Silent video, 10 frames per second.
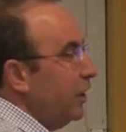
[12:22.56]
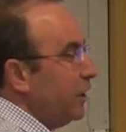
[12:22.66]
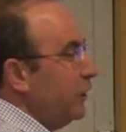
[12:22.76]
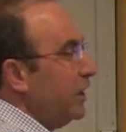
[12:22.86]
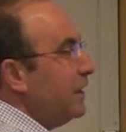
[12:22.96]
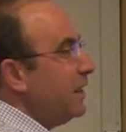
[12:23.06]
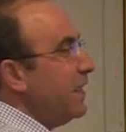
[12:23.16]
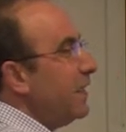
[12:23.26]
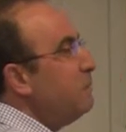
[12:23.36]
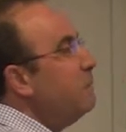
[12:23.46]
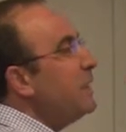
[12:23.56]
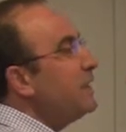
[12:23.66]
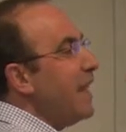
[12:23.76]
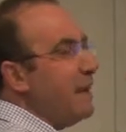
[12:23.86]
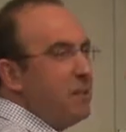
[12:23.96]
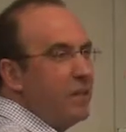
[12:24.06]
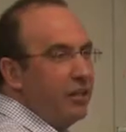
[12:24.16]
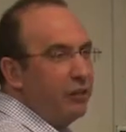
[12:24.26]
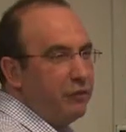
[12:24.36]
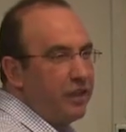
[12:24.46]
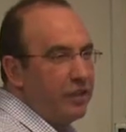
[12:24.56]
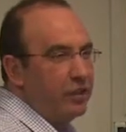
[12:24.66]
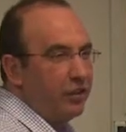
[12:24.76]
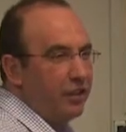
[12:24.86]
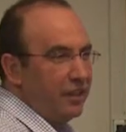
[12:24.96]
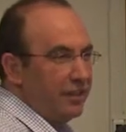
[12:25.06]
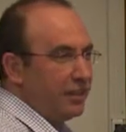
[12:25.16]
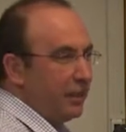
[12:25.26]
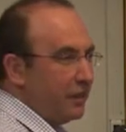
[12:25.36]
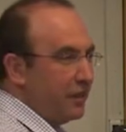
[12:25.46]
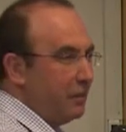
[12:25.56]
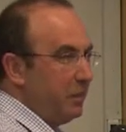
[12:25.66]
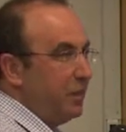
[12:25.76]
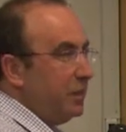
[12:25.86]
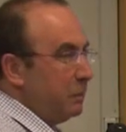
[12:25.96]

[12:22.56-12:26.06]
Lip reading: So this is some mishappening of nature, the self-assembly.